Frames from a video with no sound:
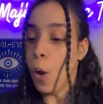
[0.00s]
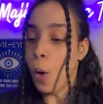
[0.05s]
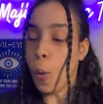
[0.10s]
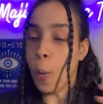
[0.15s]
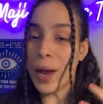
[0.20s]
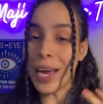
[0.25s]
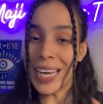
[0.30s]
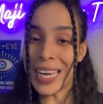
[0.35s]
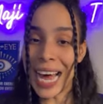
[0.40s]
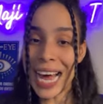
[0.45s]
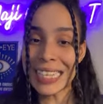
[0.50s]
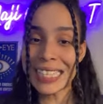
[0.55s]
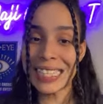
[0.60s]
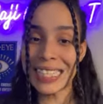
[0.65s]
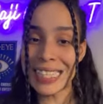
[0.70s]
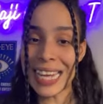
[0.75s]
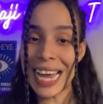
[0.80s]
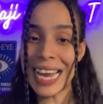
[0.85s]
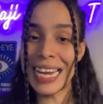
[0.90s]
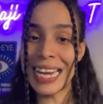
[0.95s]
When God
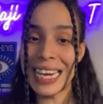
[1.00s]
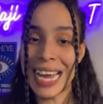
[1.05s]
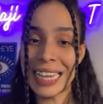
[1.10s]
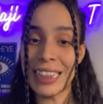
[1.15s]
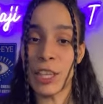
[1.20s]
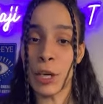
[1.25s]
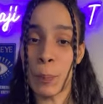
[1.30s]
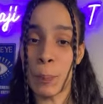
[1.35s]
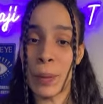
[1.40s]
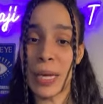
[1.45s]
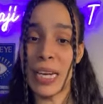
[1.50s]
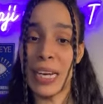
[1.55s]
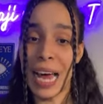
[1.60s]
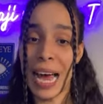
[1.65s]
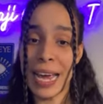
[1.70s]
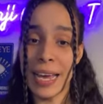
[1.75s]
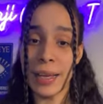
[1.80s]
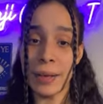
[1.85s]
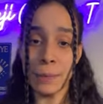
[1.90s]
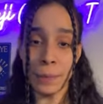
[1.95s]
said, let there be
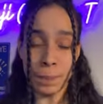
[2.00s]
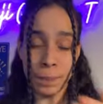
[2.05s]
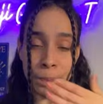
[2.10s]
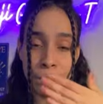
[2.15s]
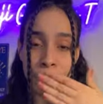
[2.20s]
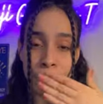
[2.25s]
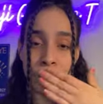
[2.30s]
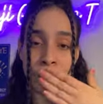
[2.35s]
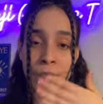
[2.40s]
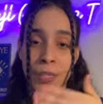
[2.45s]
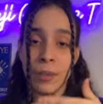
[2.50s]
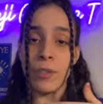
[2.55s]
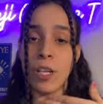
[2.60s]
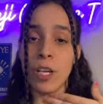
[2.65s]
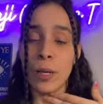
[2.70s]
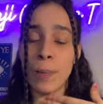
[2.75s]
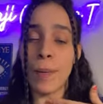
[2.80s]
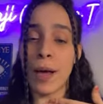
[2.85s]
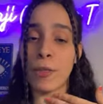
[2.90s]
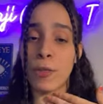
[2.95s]
light,
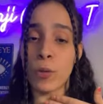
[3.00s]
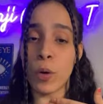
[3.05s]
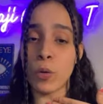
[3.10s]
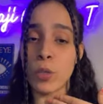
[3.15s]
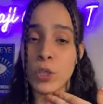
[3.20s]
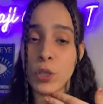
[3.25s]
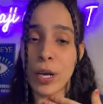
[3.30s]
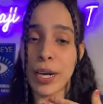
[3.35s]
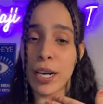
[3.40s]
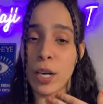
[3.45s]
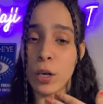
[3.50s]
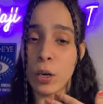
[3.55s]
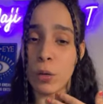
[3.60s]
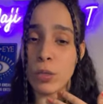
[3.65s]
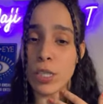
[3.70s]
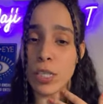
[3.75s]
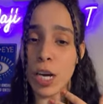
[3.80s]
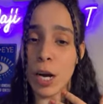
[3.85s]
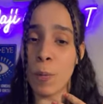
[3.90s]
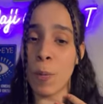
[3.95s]
look at my throat trying to
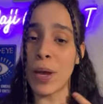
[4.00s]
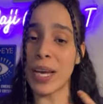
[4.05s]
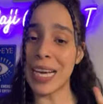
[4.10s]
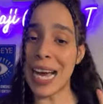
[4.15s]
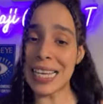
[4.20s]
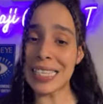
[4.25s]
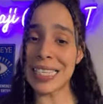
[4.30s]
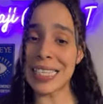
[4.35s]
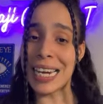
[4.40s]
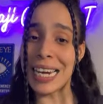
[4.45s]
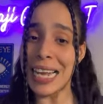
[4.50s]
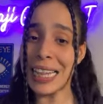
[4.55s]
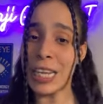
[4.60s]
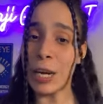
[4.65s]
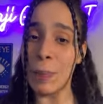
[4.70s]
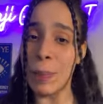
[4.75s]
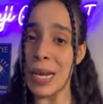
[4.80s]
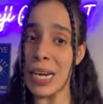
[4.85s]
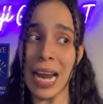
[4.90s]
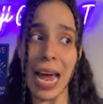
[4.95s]
close up. When God said, let
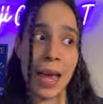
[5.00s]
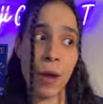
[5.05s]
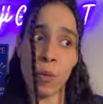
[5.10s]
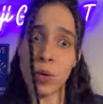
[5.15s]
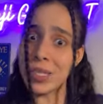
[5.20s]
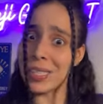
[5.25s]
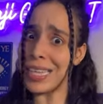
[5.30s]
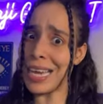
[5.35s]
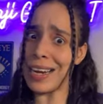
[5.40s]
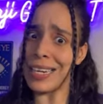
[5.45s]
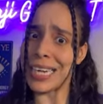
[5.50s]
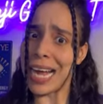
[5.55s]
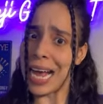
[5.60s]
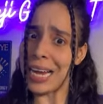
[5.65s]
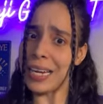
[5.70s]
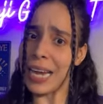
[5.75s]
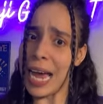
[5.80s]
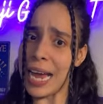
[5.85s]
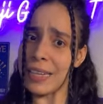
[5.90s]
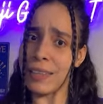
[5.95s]
there be light, was there
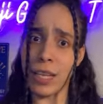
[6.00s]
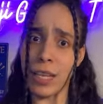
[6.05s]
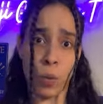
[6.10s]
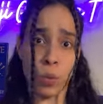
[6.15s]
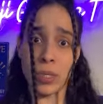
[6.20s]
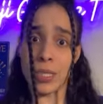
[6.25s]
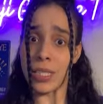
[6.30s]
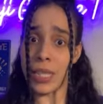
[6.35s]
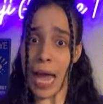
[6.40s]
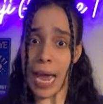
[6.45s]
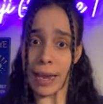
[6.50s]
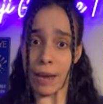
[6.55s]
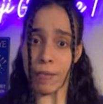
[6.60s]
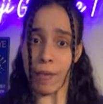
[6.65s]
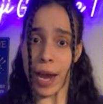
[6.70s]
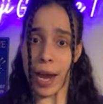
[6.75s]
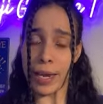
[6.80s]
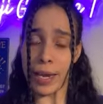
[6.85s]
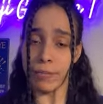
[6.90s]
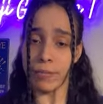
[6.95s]
not light? There was light,
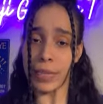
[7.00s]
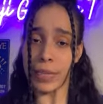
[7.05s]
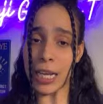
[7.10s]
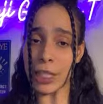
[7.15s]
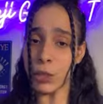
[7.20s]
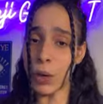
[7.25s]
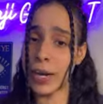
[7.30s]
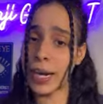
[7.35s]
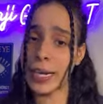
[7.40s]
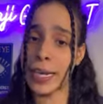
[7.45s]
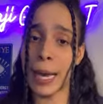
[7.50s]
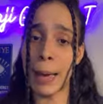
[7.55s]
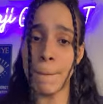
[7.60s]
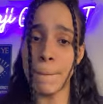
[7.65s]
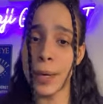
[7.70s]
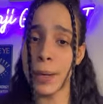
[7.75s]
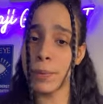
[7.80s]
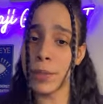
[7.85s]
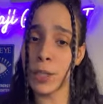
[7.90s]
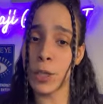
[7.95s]
right? Not trying to
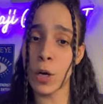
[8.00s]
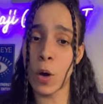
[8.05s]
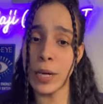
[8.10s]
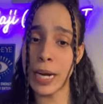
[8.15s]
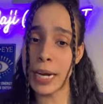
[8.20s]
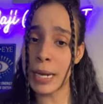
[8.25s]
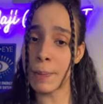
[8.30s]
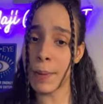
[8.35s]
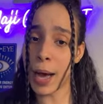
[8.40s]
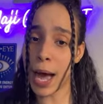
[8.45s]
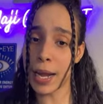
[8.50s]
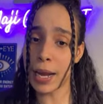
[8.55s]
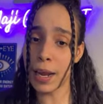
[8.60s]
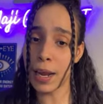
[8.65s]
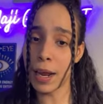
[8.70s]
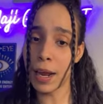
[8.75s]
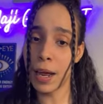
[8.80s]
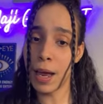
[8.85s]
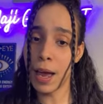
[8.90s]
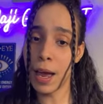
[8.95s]
get biblical on anybody,
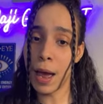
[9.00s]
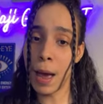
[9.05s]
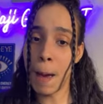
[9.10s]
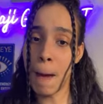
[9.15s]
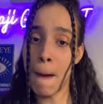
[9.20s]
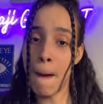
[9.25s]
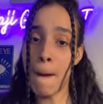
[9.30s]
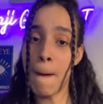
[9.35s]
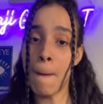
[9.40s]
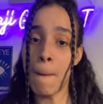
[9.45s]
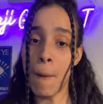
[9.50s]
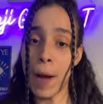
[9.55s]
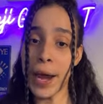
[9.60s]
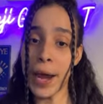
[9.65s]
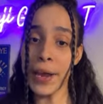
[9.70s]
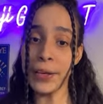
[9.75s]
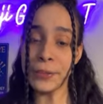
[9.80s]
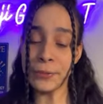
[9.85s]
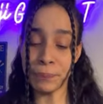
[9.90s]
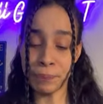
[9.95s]

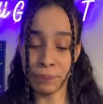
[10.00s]
right?